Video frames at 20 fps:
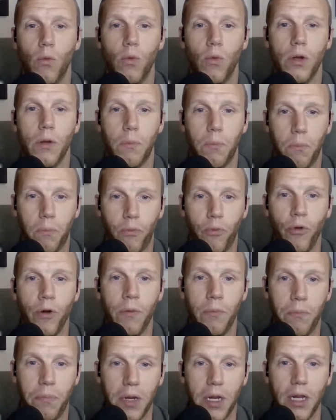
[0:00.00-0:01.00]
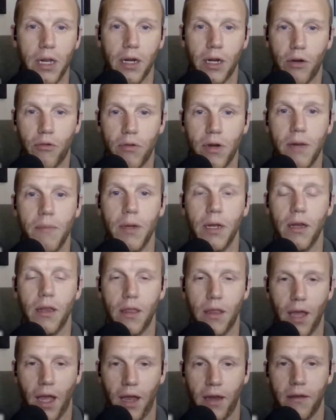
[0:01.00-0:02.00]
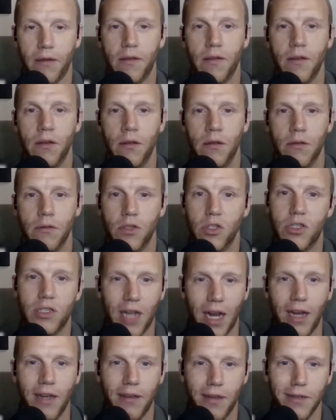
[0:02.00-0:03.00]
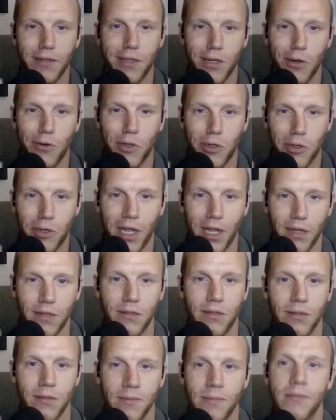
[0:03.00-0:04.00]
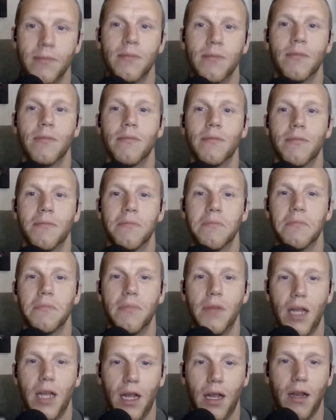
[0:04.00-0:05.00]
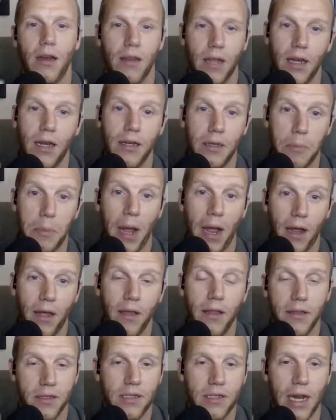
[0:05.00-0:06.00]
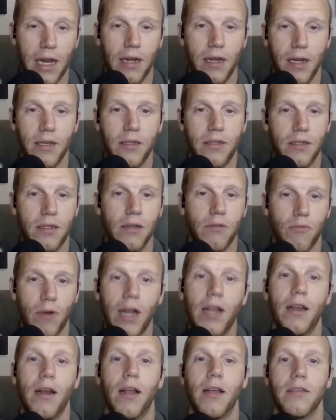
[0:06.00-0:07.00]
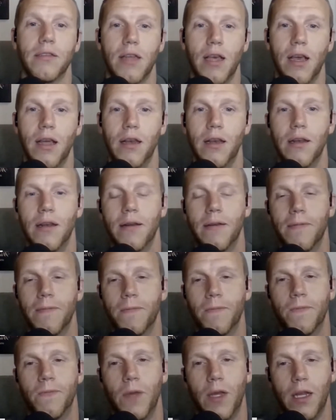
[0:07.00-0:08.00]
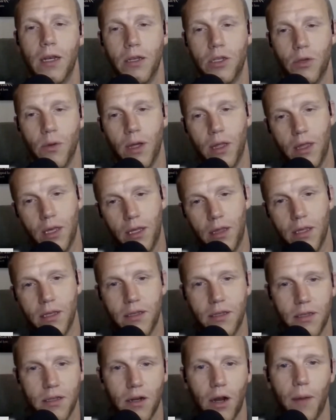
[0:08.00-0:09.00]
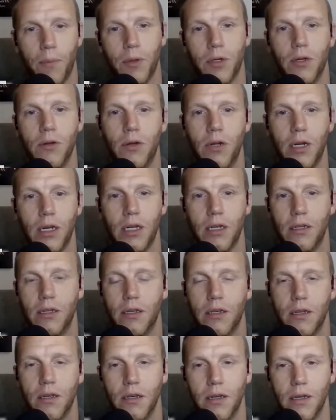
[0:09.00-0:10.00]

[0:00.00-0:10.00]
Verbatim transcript: would would be in agreement that the state doesn't own your kids, and they need to back, and the state needs to recognize that. And so I think this is an opportunity